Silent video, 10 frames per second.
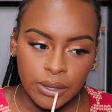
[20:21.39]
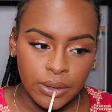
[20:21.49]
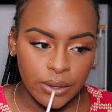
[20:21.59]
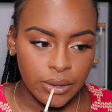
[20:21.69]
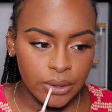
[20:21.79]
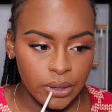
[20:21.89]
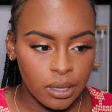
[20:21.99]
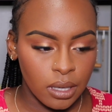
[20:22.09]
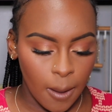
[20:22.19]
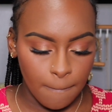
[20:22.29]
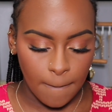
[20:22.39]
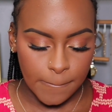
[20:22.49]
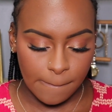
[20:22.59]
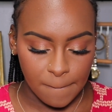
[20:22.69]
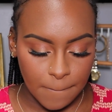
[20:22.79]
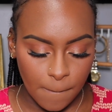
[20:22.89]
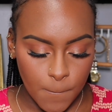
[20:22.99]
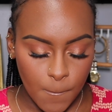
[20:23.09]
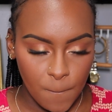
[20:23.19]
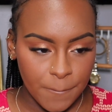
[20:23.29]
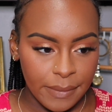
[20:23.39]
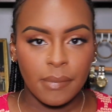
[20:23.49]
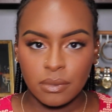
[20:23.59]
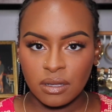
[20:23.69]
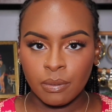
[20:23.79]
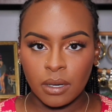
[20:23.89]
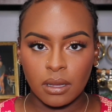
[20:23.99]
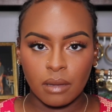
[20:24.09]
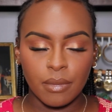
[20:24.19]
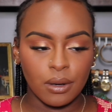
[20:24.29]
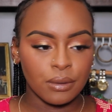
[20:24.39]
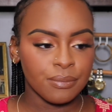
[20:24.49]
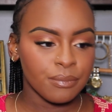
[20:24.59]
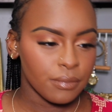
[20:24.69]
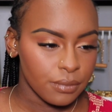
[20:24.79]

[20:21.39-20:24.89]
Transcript: So I'm just gonna put it in the middle,